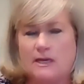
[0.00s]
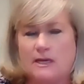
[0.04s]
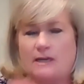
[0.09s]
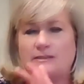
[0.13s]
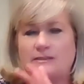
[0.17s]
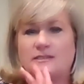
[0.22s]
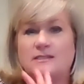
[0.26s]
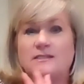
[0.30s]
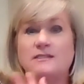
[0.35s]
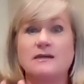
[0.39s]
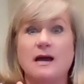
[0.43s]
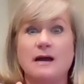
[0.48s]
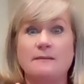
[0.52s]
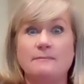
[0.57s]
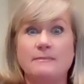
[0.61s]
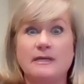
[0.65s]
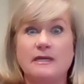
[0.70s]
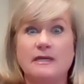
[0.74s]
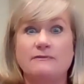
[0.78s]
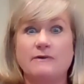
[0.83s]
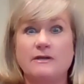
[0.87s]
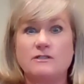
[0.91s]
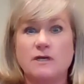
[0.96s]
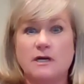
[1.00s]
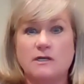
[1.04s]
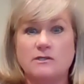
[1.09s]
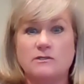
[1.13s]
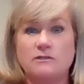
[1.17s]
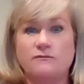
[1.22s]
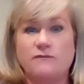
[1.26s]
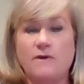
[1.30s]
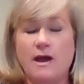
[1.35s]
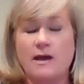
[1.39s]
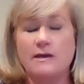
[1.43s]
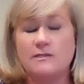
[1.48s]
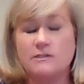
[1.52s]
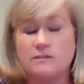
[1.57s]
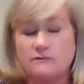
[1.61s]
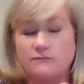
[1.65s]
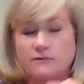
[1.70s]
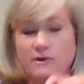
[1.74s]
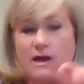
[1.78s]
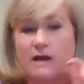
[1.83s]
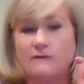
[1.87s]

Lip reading: And stop me if I talk too fast or if you